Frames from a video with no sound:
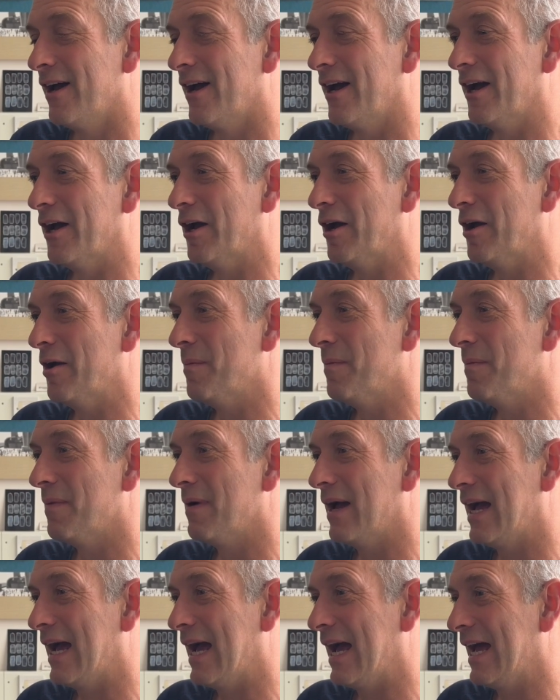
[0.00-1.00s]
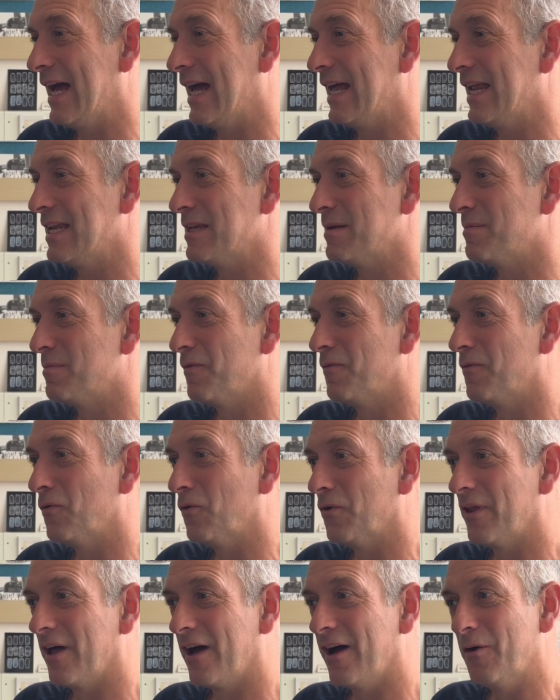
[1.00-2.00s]
and
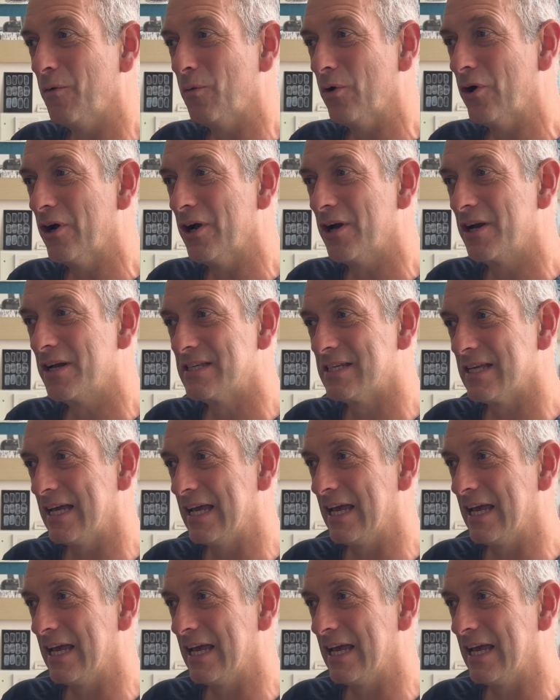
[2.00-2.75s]
before that I worked